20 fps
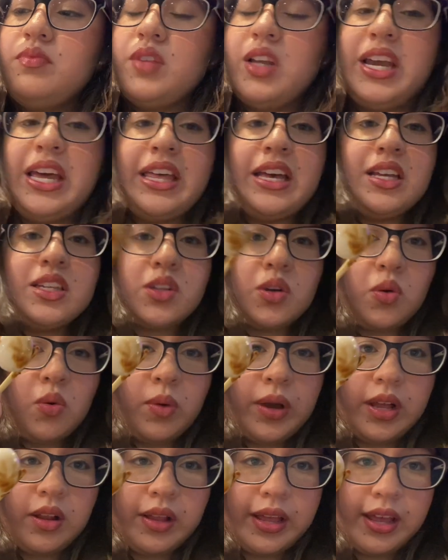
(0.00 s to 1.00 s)
I think it's a
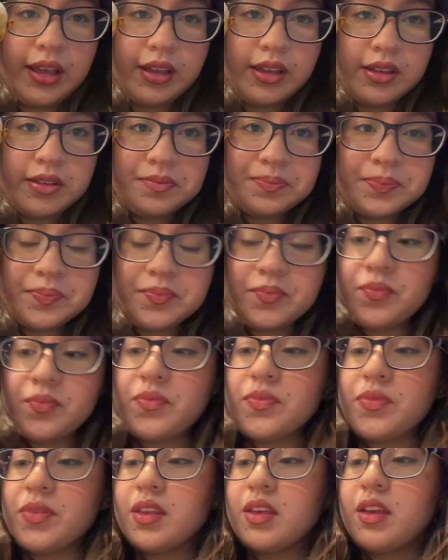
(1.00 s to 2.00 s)
quail egg.
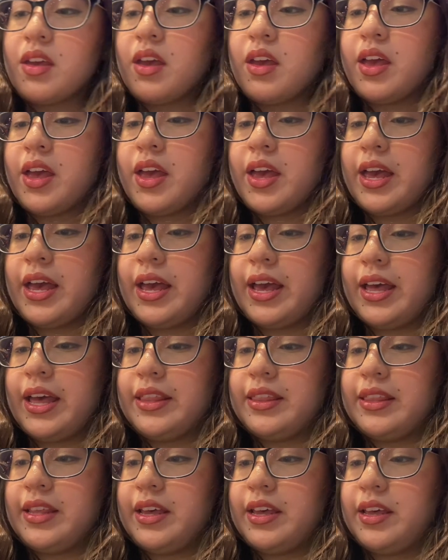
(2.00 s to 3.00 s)

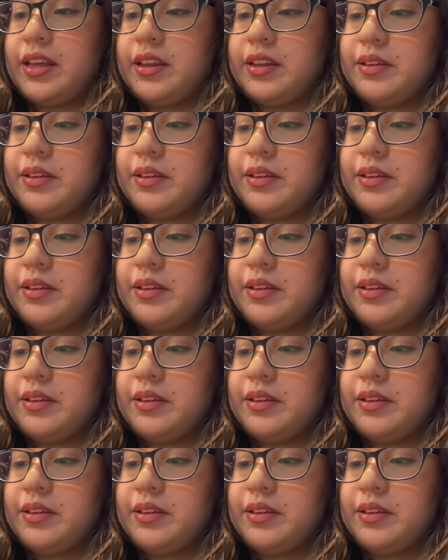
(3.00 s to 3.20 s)
And then